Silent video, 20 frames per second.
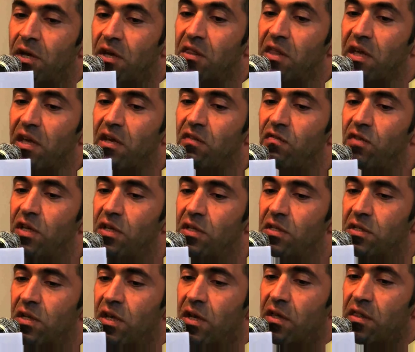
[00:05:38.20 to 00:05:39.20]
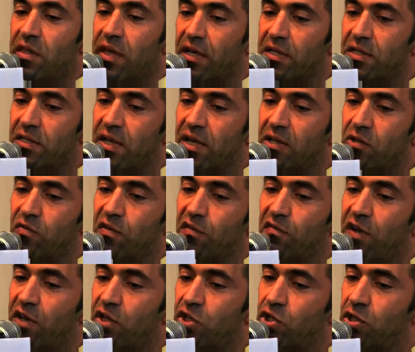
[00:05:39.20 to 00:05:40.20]
In the evenings, the extent of the
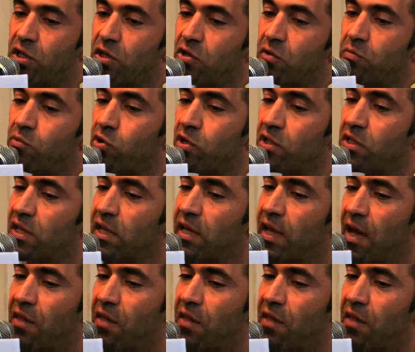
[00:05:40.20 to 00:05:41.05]
functioning community